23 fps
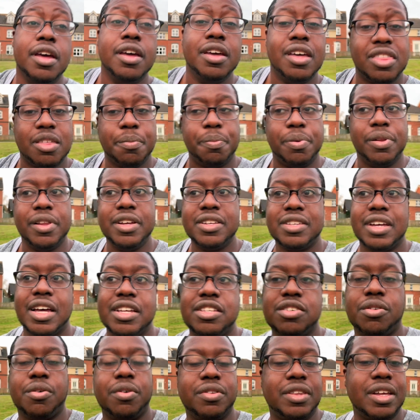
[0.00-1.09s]
you have the police
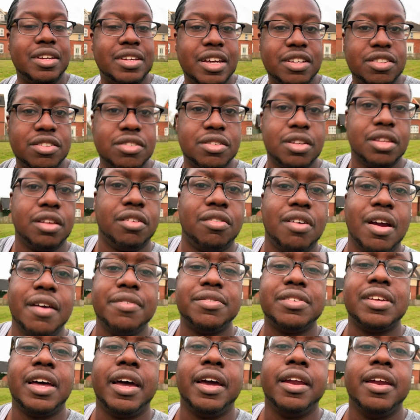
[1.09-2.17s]
escort that takes you to the
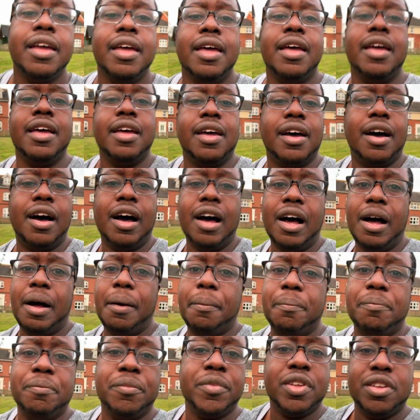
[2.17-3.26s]
gravesite,
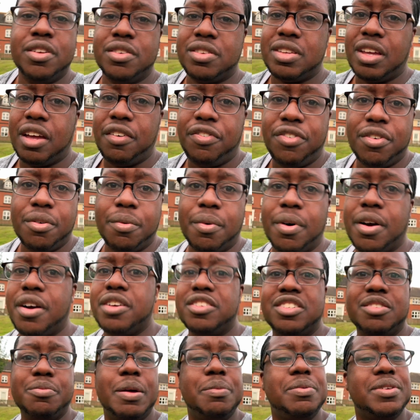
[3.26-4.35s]
you say a few
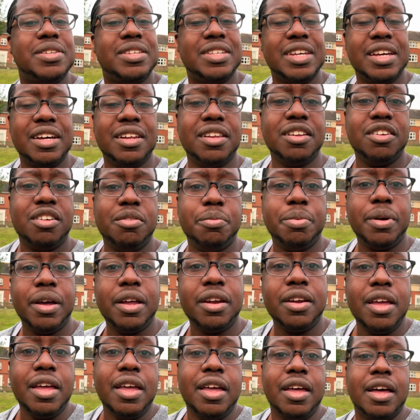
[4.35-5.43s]
words, you maybe sing a little
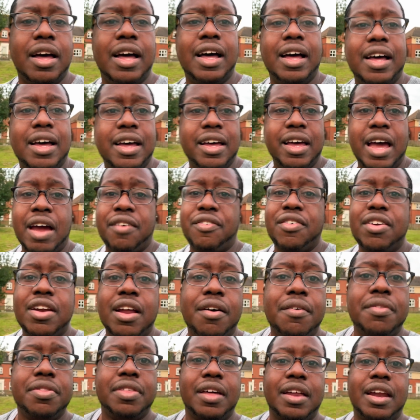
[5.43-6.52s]
bit. Every
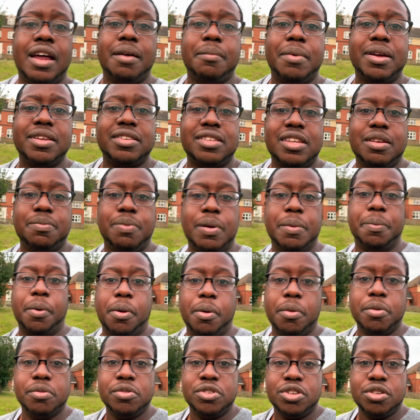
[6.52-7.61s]
now and then I may see
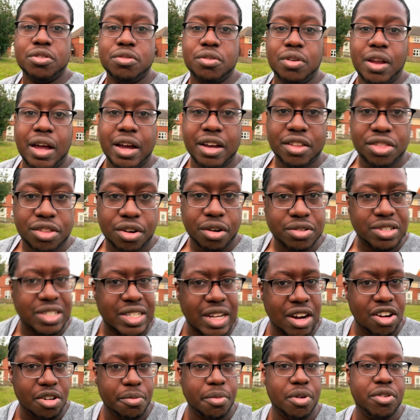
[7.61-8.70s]
people throw
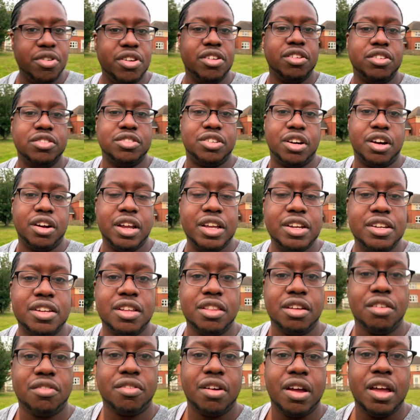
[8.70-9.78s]
ceremonial dirt into
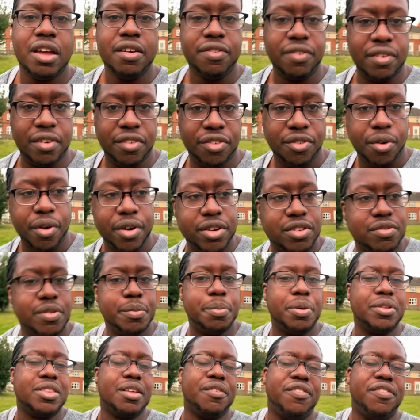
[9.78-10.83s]
the grave, and of course we put the